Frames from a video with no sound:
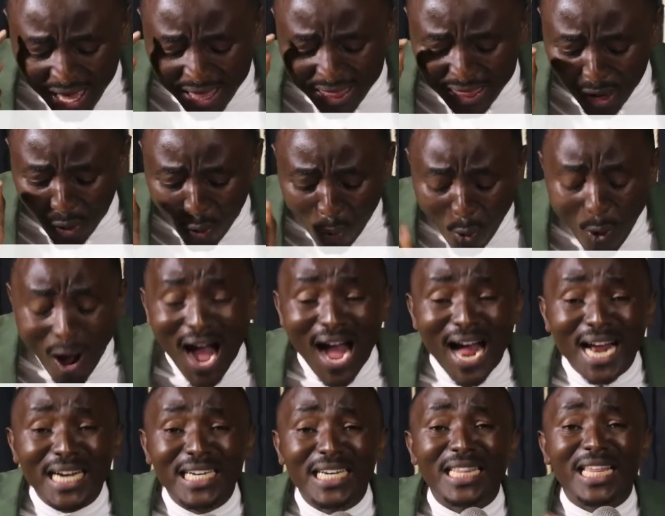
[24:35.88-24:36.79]
the
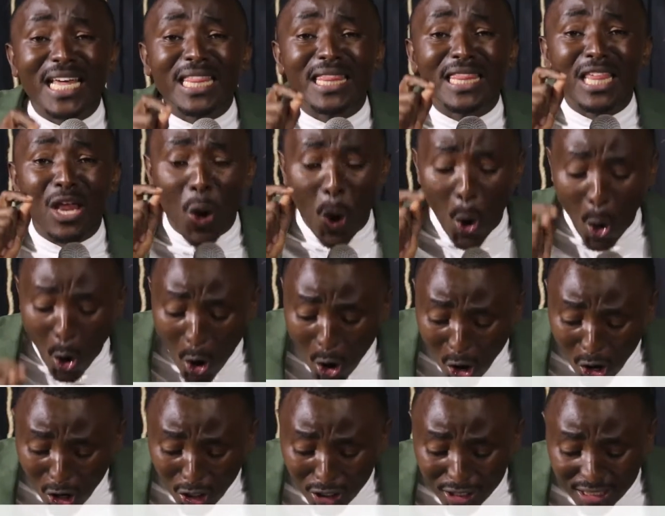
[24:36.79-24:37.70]
word that the
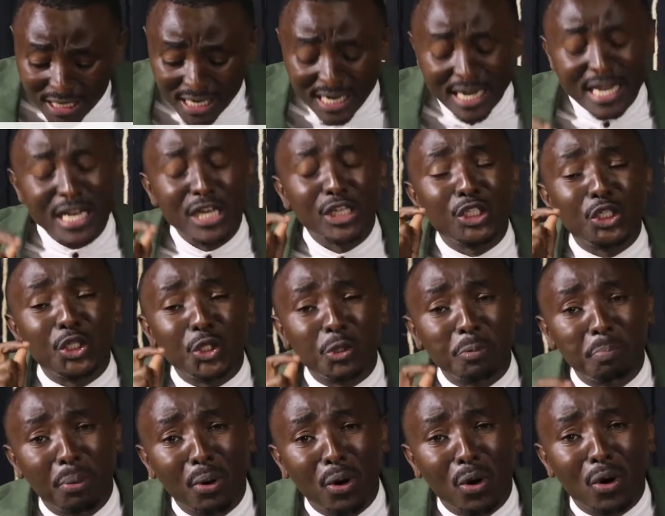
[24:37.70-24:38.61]
Lord
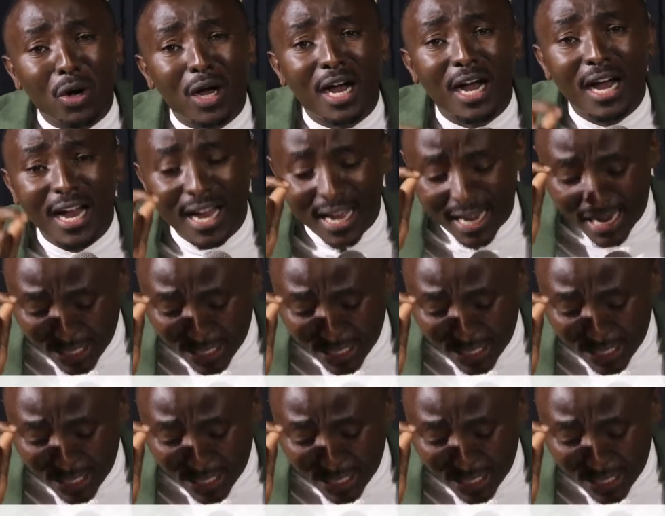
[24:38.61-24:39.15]
spoke